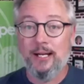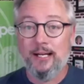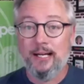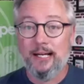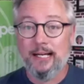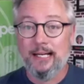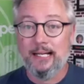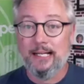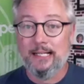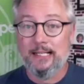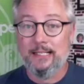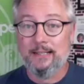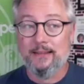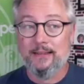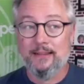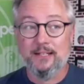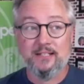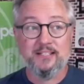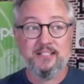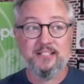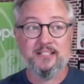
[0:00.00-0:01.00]
uh,
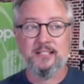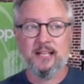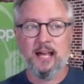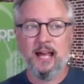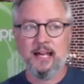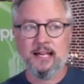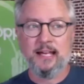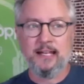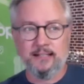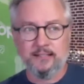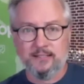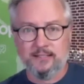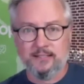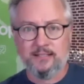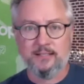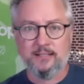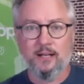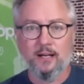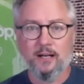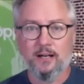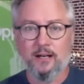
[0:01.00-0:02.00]
the
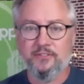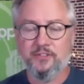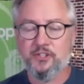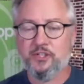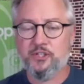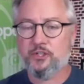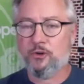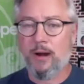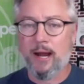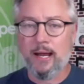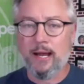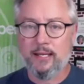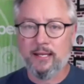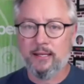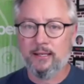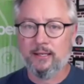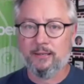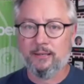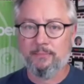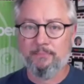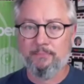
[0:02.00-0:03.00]
science of
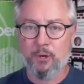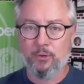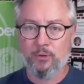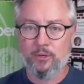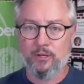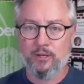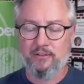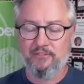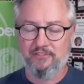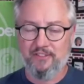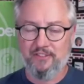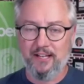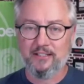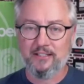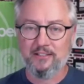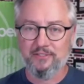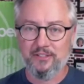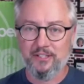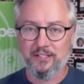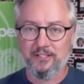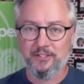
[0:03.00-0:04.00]
striking an opponent
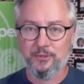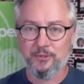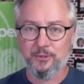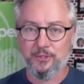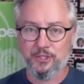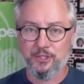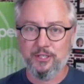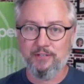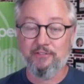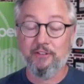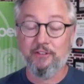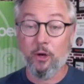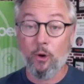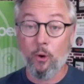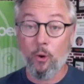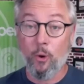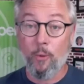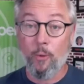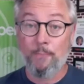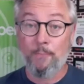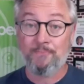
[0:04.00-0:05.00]
effectively to achieve a
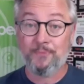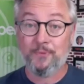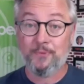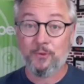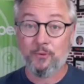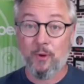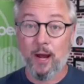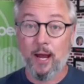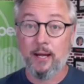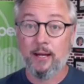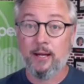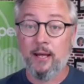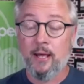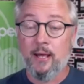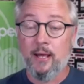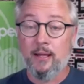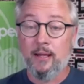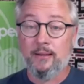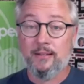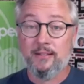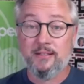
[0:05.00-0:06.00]
goal, right?
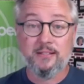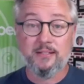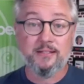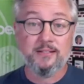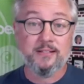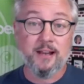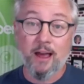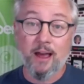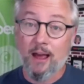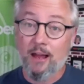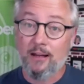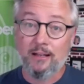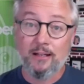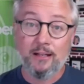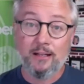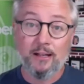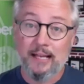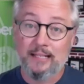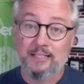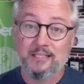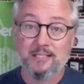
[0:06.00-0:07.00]
This is not a
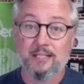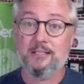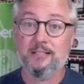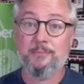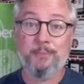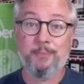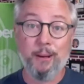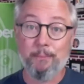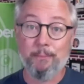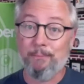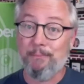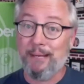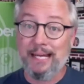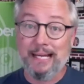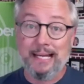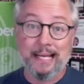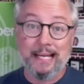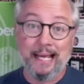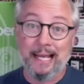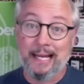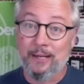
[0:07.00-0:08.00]
class that's about
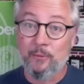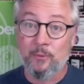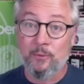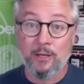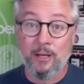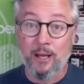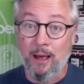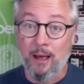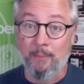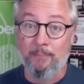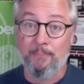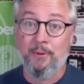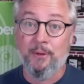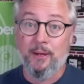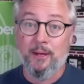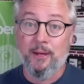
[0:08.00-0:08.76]
beating anyone up.